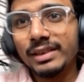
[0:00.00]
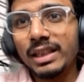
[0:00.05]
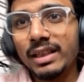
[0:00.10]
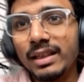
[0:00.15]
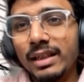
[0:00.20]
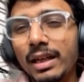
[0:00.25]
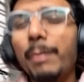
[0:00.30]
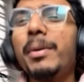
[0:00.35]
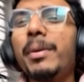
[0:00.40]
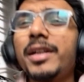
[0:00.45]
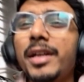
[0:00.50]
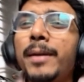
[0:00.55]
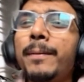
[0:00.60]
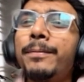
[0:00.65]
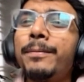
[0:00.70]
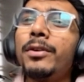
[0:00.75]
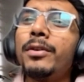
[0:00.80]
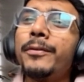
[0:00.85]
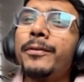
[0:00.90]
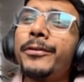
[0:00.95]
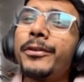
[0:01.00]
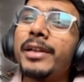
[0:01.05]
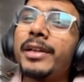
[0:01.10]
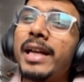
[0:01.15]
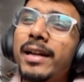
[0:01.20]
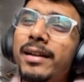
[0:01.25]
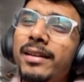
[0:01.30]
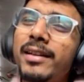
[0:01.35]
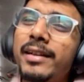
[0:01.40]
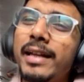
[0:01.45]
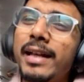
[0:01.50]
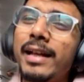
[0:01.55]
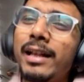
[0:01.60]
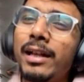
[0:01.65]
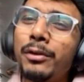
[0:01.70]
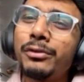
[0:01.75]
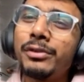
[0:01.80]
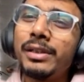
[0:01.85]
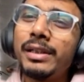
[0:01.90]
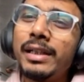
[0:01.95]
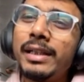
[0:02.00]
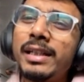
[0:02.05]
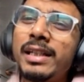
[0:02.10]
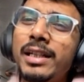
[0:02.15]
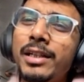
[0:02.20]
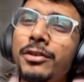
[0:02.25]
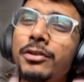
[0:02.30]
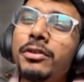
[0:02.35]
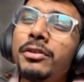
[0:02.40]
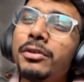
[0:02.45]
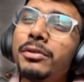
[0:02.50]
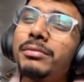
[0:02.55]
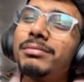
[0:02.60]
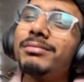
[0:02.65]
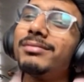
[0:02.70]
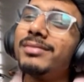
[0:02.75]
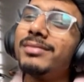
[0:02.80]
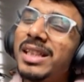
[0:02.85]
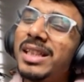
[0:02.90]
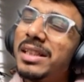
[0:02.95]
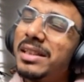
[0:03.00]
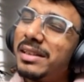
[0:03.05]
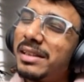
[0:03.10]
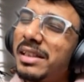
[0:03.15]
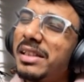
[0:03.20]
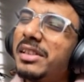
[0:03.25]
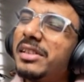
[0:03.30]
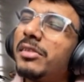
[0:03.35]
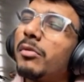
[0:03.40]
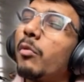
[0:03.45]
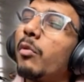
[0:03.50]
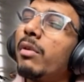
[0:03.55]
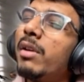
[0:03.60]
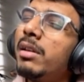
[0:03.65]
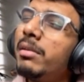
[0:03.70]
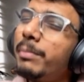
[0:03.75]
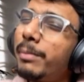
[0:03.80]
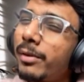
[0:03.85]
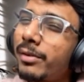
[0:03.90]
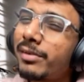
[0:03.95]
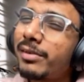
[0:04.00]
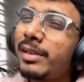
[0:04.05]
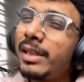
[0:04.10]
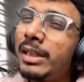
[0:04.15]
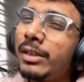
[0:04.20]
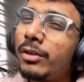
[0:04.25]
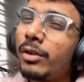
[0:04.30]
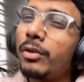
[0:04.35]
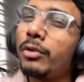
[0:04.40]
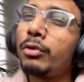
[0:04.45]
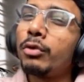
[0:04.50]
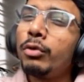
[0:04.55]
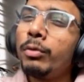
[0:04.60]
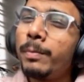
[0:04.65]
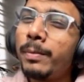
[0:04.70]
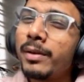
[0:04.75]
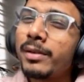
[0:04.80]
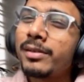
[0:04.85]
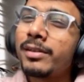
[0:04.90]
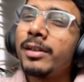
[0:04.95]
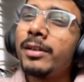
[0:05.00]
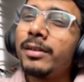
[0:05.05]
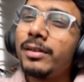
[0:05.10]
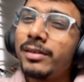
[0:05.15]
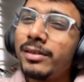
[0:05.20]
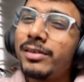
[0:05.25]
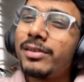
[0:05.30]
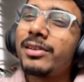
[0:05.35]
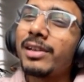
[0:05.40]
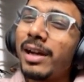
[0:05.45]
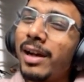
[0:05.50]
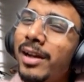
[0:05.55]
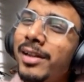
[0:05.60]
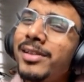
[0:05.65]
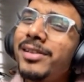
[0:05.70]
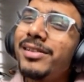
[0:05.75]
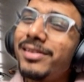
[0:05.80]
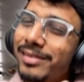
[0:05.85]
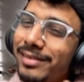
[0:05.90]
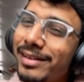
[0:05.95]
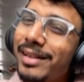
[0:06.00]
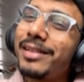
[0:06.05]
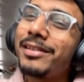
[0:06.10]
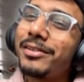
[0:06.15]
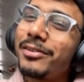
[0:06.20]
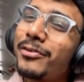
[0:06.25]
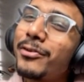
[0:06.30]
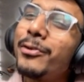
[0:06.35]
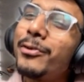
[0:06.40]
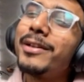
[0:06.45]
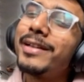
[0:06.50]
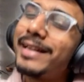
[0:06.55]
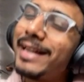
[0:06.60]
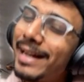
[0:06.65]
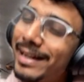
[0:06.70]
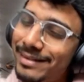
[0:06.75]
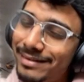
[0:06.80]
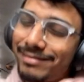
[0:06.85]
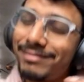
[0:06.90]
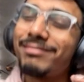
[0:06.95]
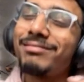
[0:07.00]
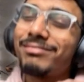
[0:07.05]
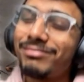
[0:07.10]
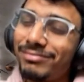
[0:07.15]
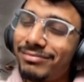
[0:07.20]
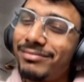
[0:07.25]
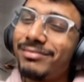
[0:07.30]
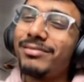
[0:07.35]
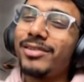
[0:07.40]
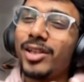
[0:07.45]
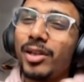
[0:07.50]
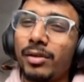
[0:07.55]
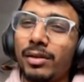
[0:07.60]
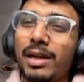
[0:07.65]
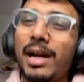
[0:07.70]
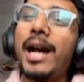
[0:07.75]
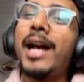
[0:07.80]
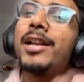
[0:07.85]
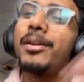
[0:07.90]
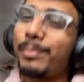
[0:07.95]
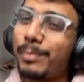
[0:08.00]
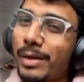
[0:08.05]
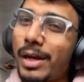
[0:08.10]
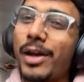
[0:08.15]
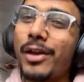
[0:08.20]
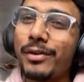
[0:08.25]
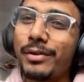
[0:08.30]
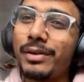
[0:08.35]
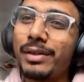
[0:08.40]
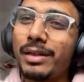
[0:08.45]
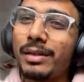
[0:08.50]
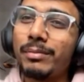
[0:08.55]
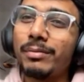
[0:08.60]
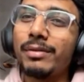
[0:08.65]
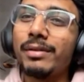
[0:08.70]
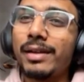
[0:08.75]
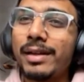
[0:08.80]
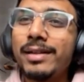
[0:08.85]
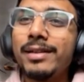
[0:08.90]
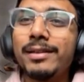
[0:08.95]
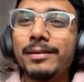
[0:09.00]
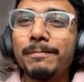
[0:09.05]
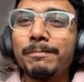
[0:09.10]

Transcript: Yeah, but if you get the Dalhousie degree, there is 1% or 2% chance that you'll get a higher priority, right?